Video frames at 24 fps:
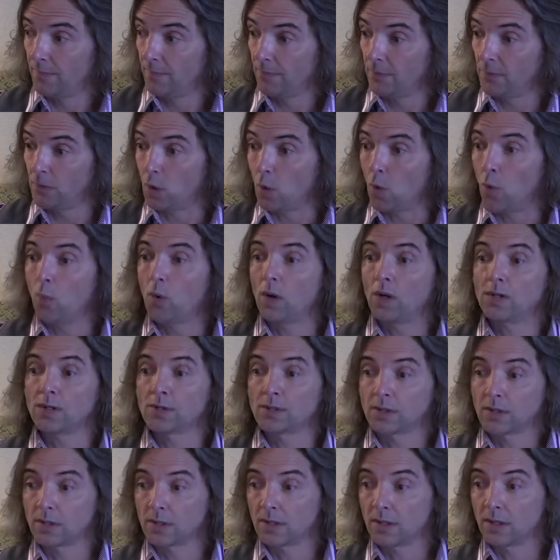no
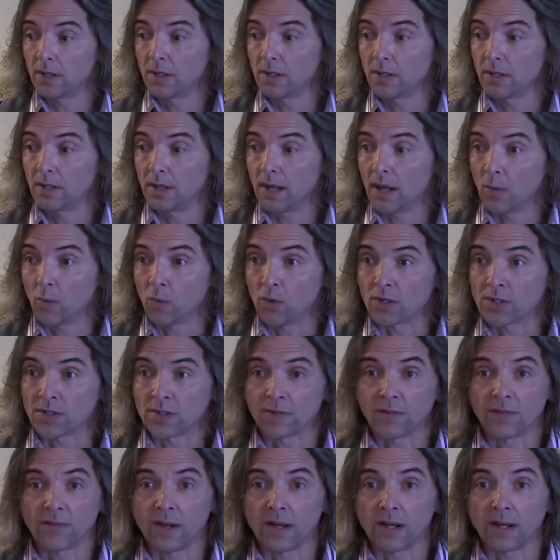one's at risk
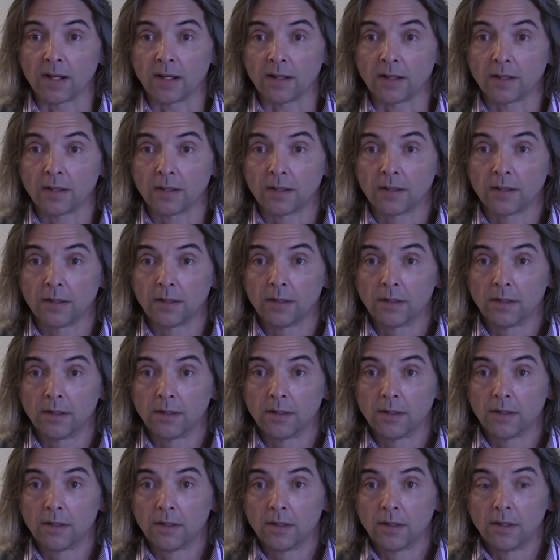of failing.
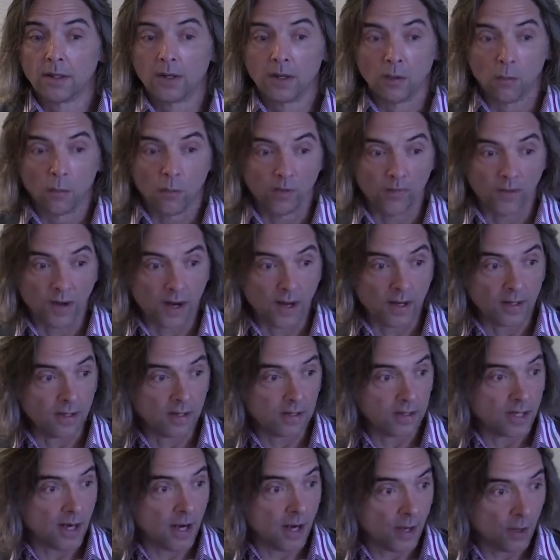We've got an
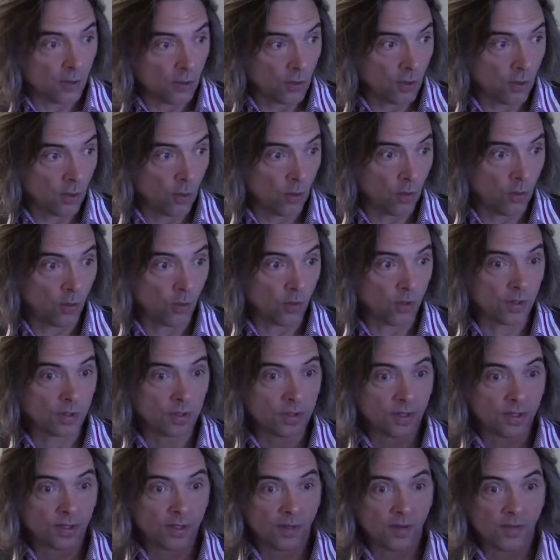entire cohort
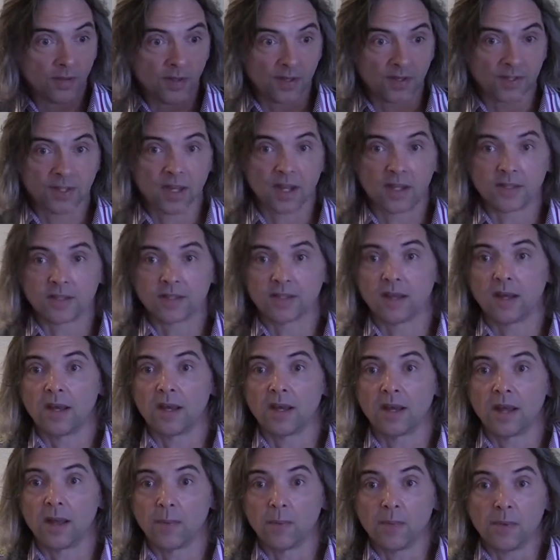that sets
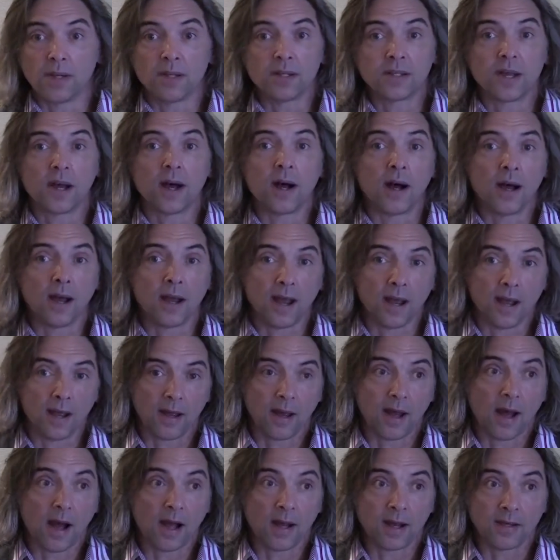at a mid to high
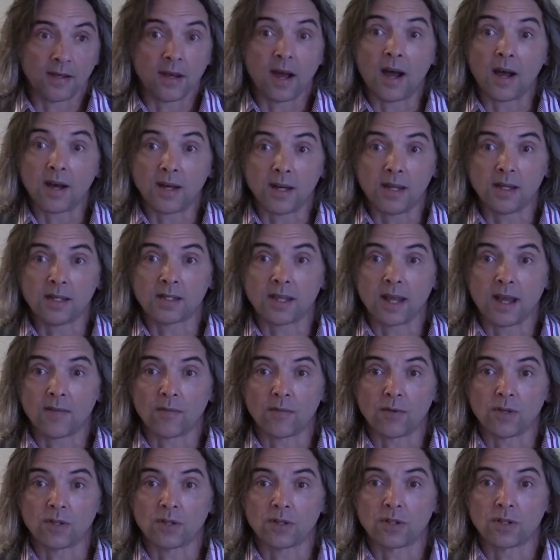90s
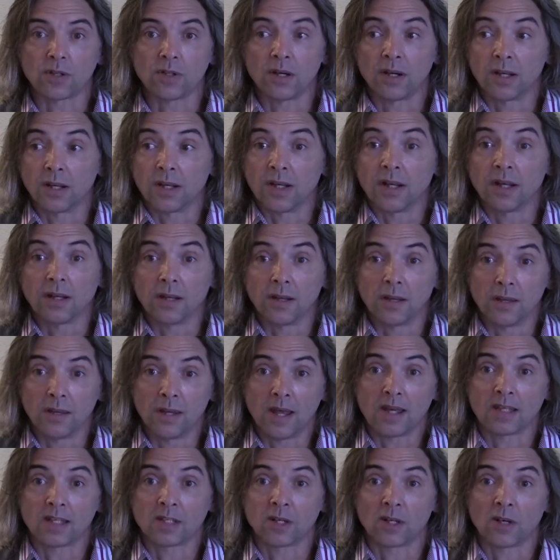average. And again,
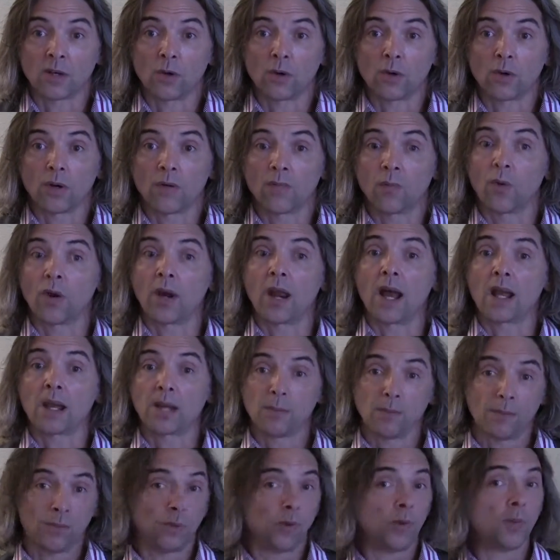that's unheard of. When I
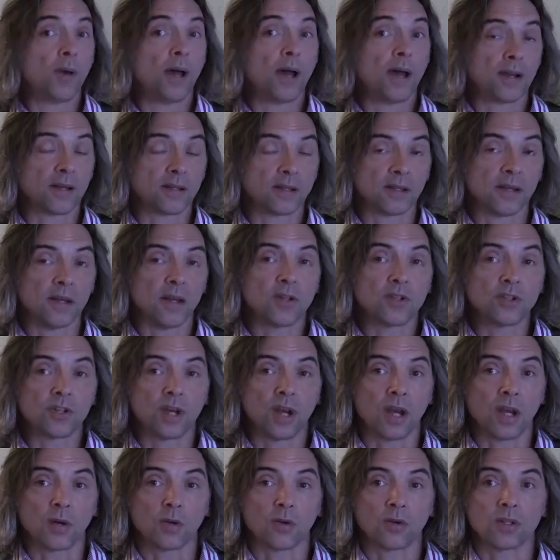can pull back as an
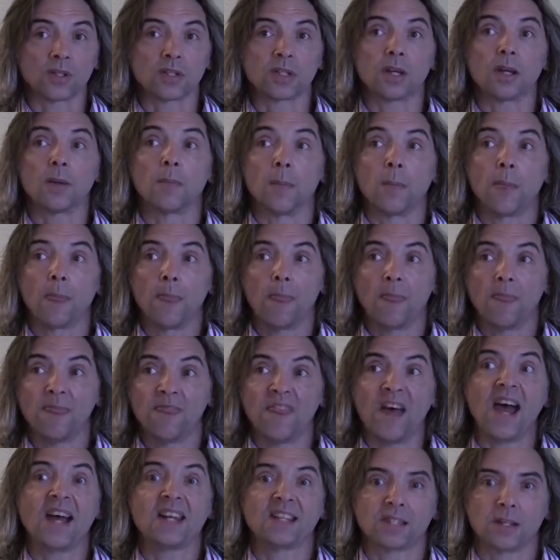educator and say,
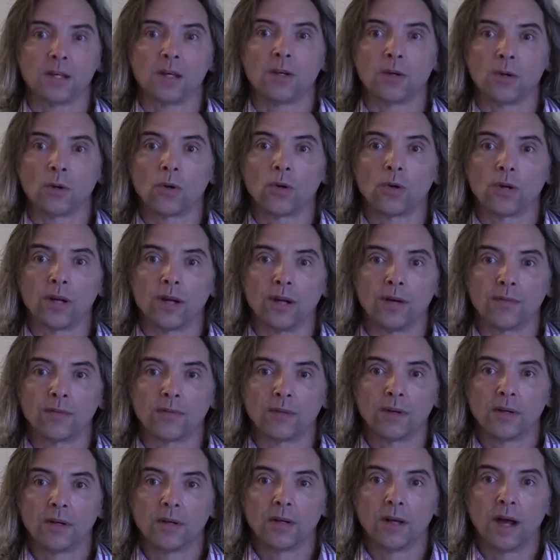that's unheard of.
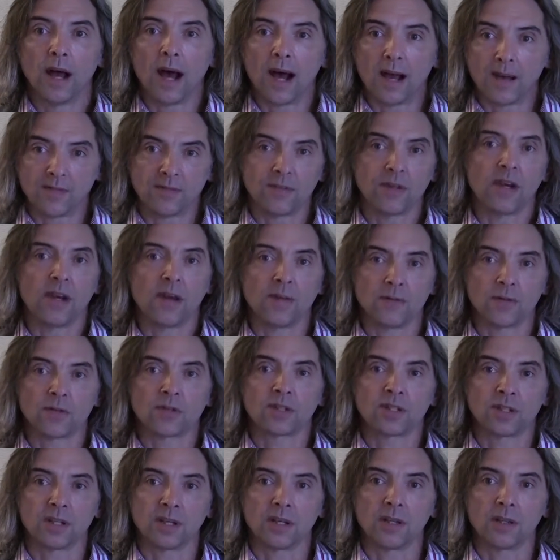I've never
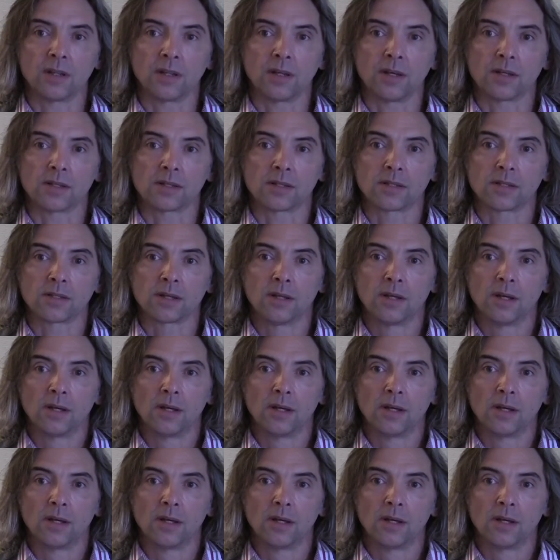seen this.